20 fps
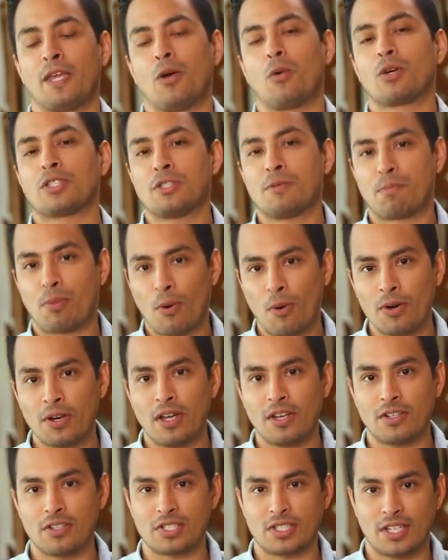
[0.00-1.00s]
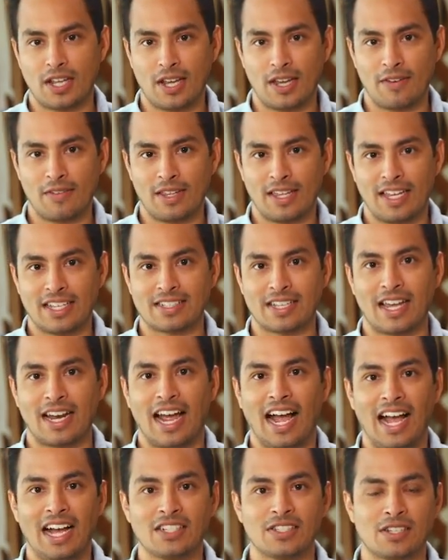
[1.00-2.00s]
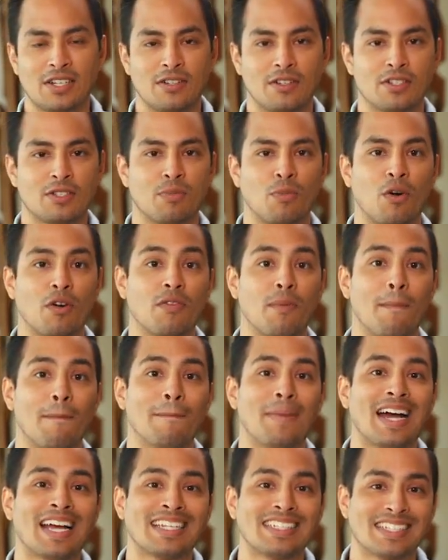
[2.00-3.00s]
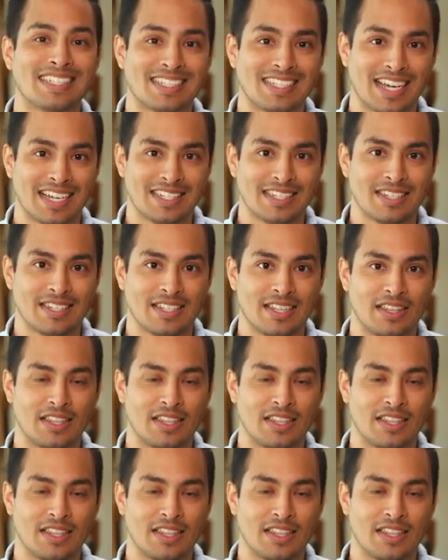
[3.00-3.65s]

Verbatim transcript: What's important to understand is that Agile is more of a mindset